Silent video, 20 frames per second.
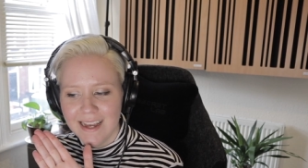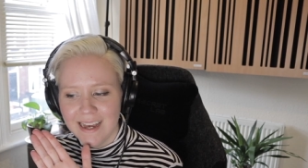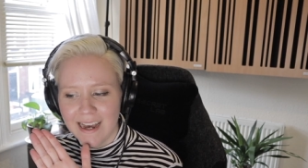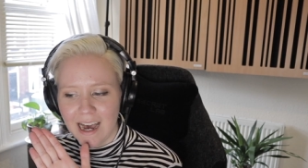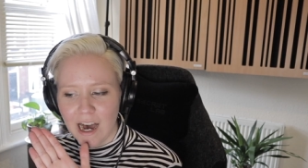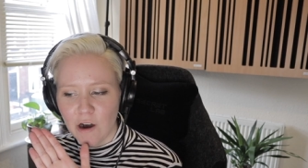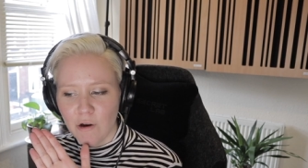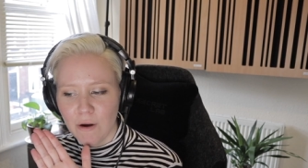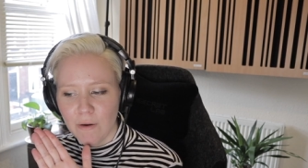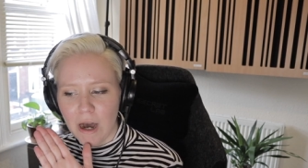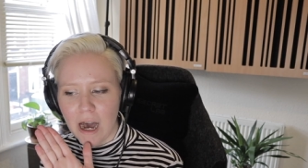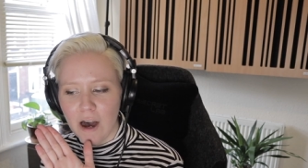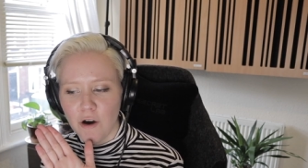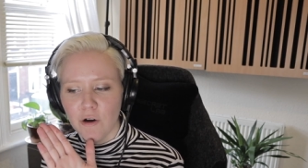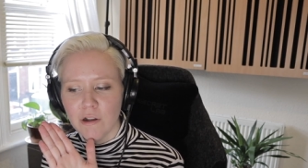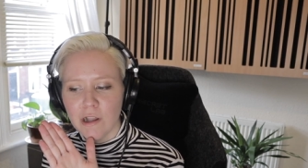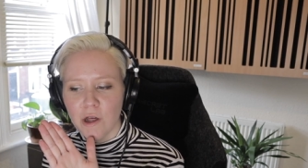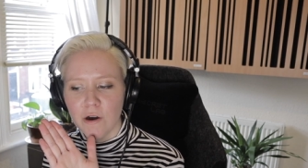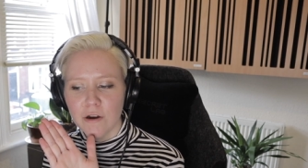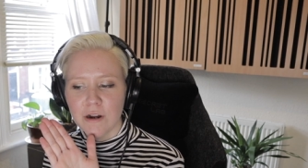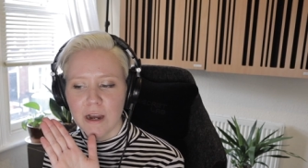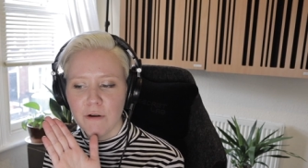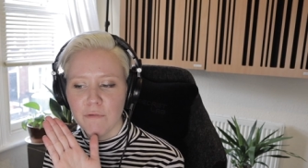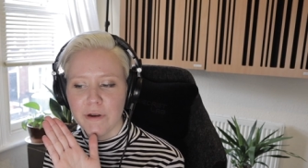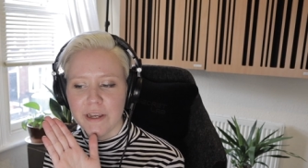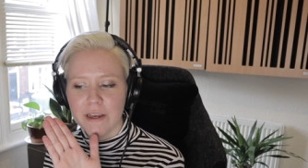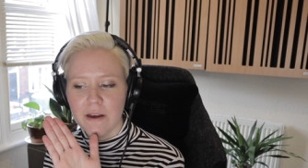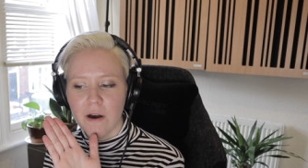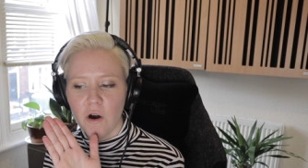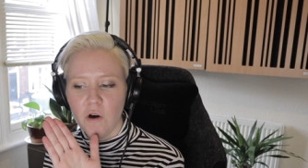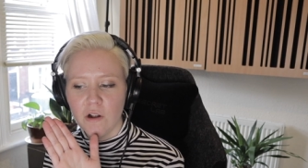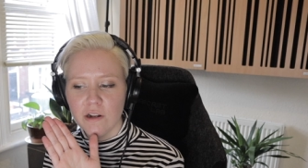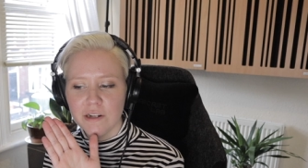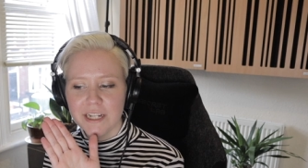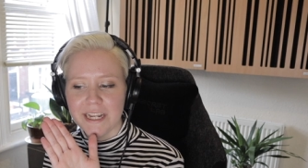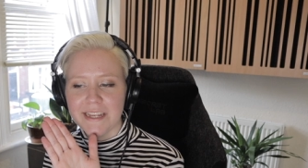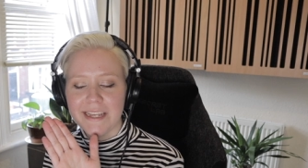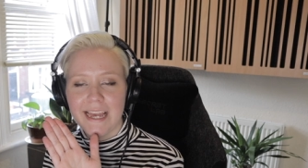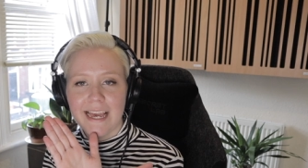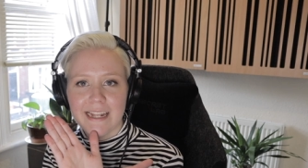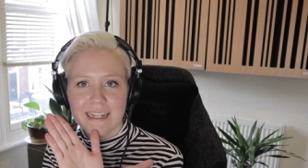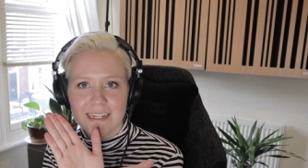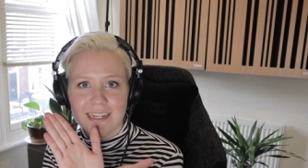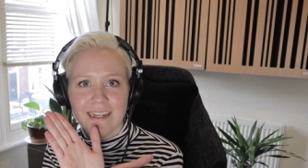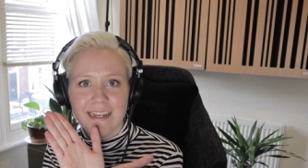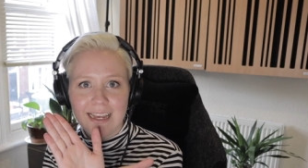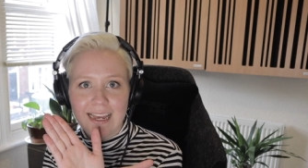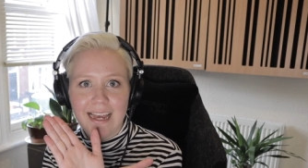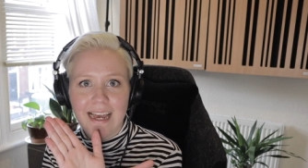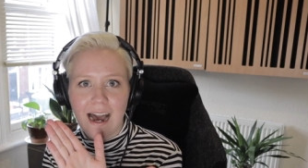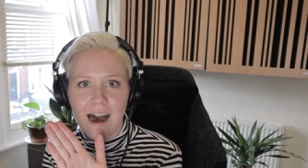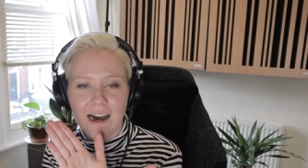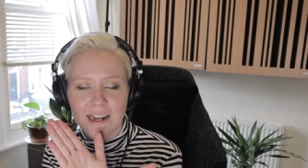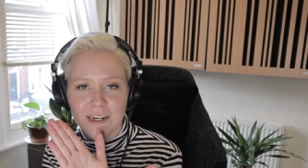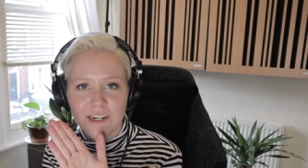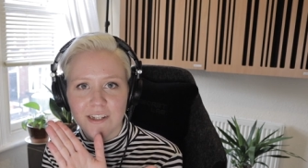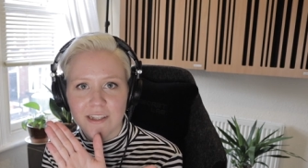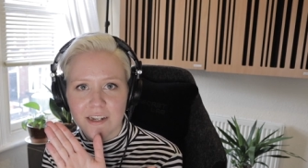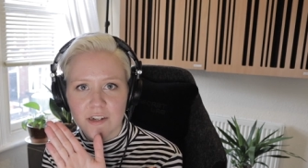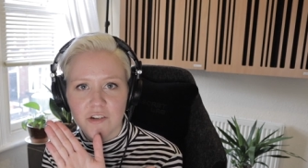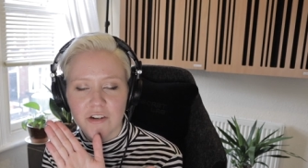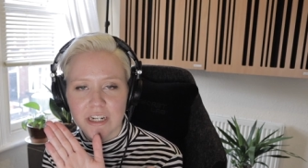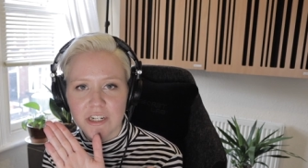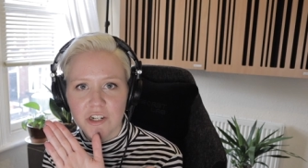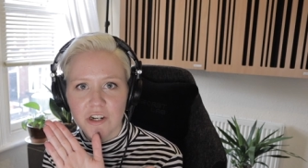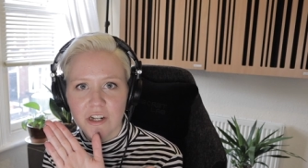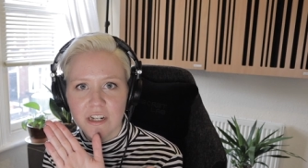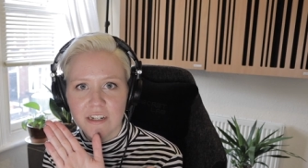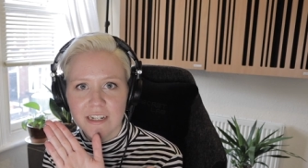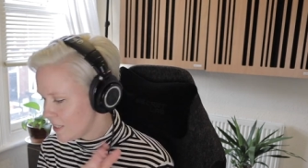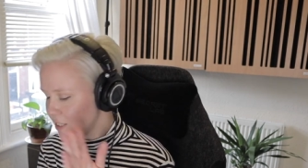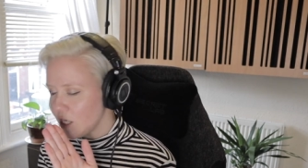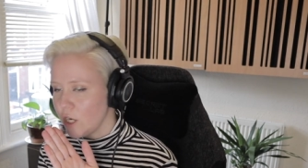how how long are we holding it under the threshold?